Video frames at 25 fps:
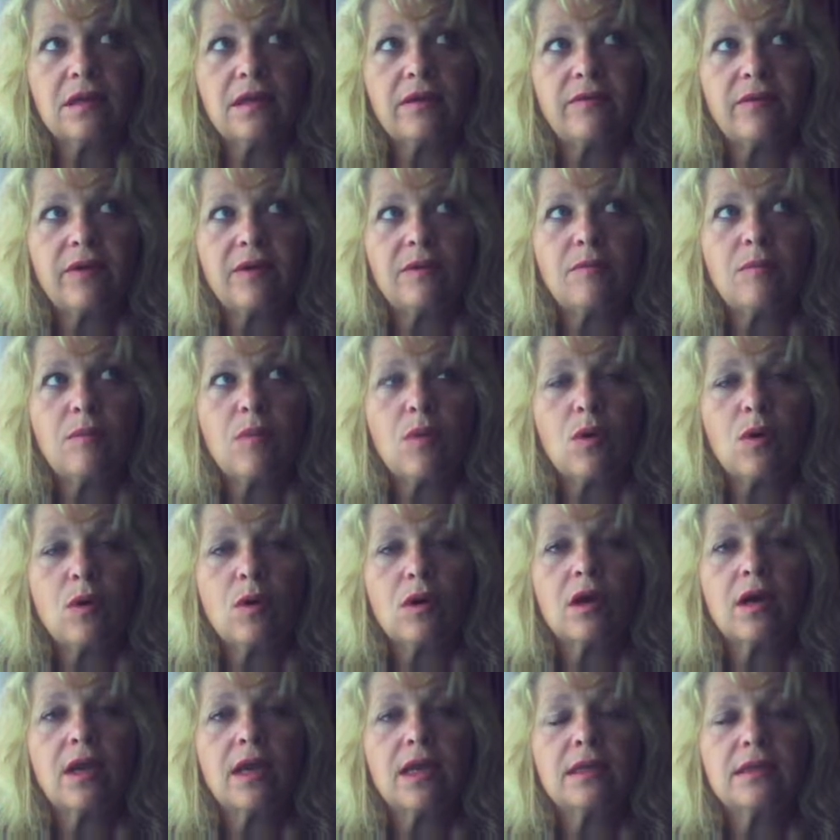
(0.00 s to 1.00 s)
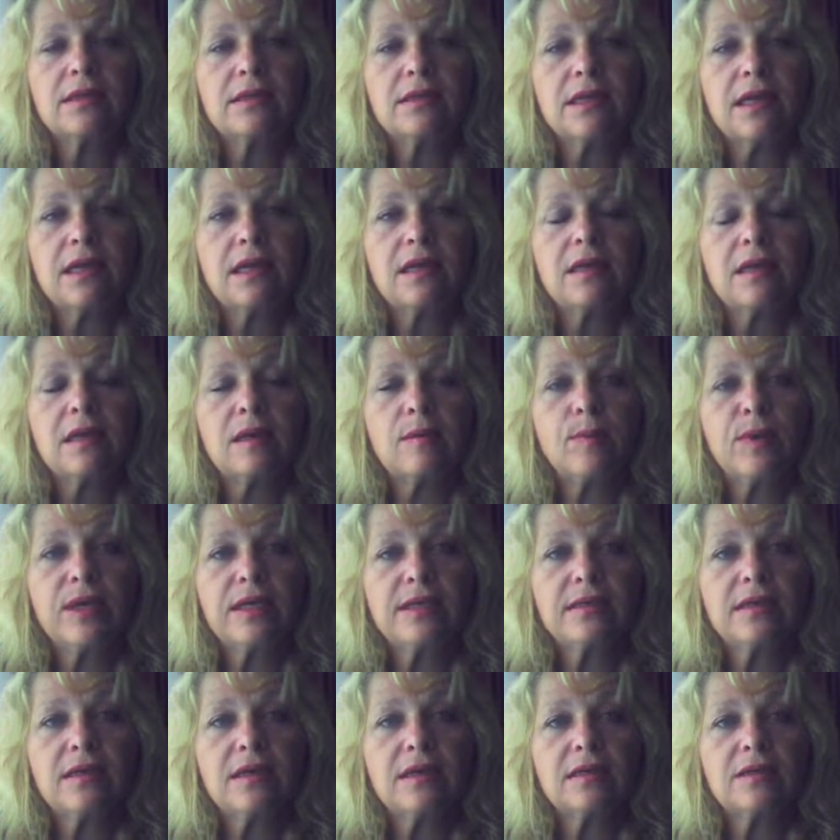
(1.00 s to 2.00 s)
even more insanely
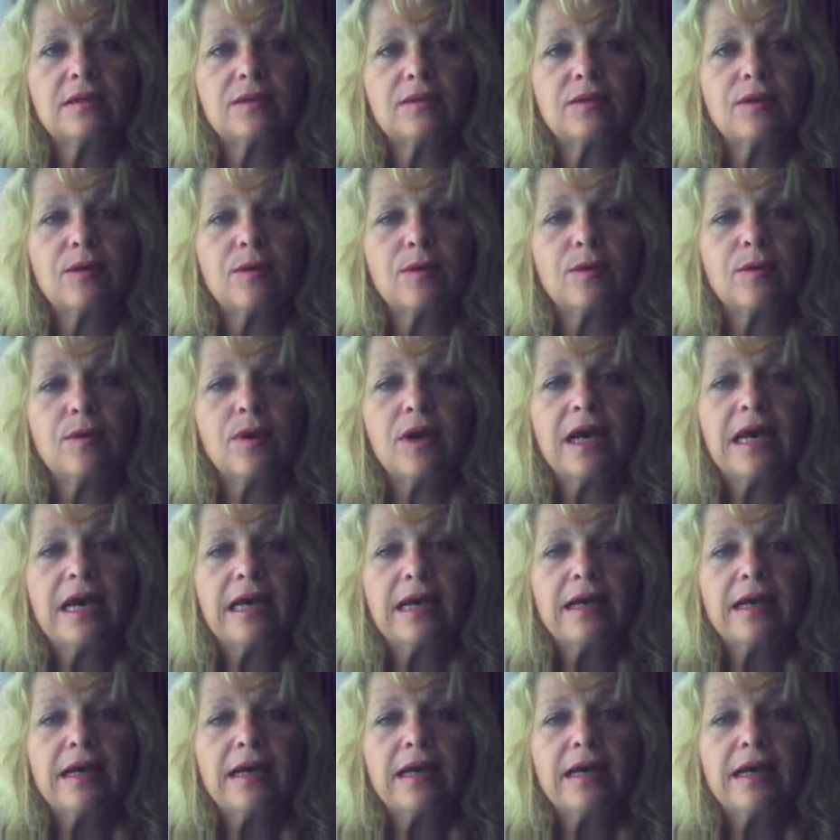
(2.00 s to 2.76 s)
busy, and so